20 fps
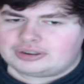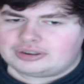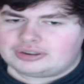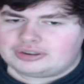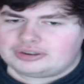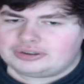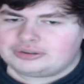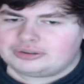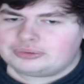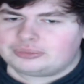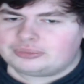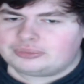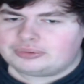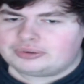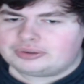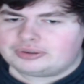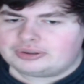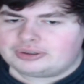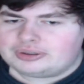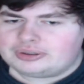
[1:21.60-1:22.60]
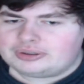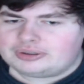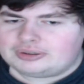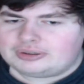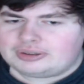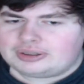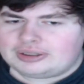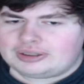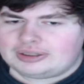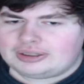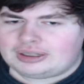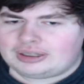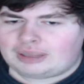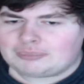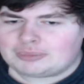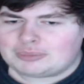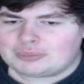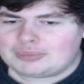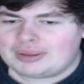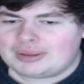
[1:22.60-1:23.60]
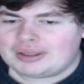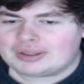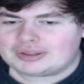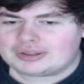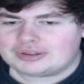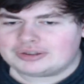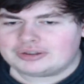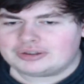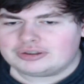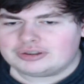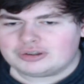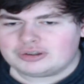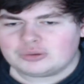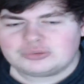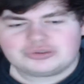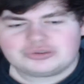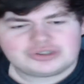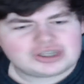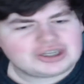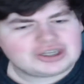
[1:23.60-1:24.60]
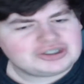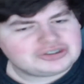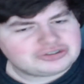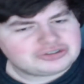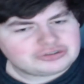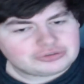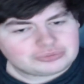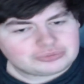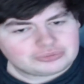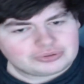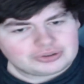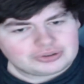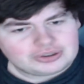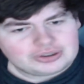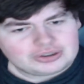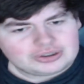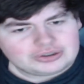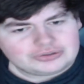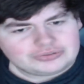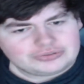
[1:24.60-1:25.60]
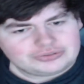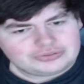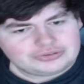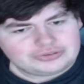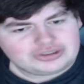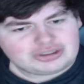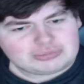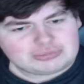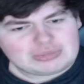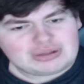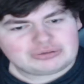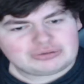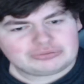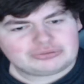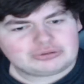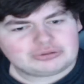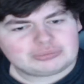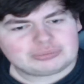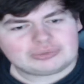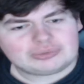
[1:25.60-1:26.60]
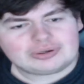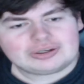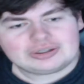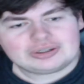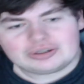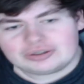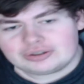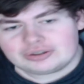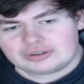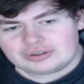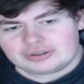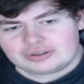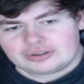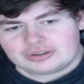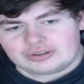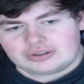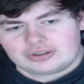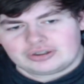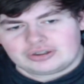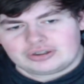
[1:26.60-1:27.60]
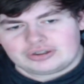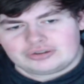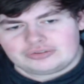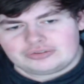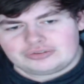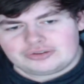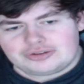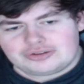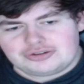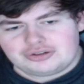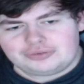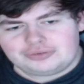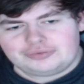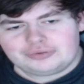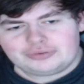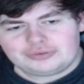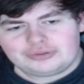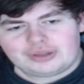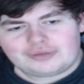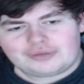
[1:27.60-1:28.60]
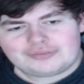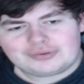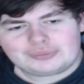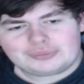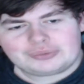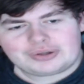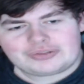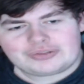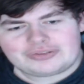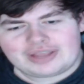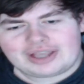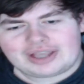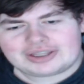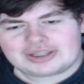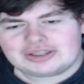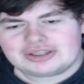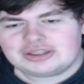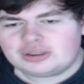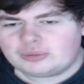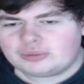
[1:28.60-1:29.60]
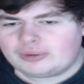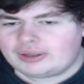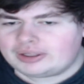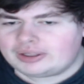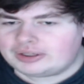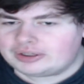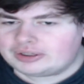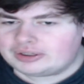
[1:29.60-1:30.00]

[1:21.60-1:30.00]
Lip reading: You ain't coming back. Who changed you? Did it mess with your brain? Did you feel nothing when attacking Yue?